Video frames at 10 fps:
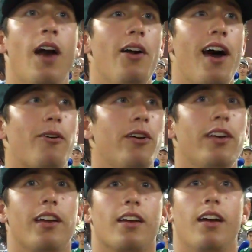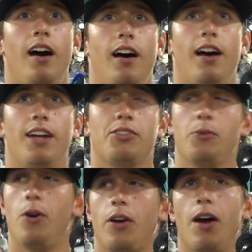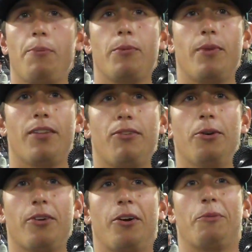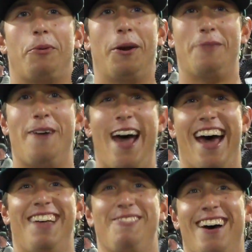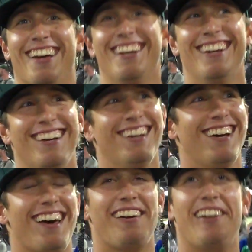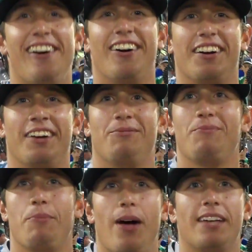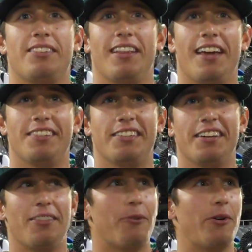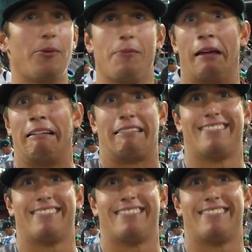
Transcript: No, not really. I actually woke up and my throat hurt pretty bad, but I don't know. I blasted the AC in the room, man.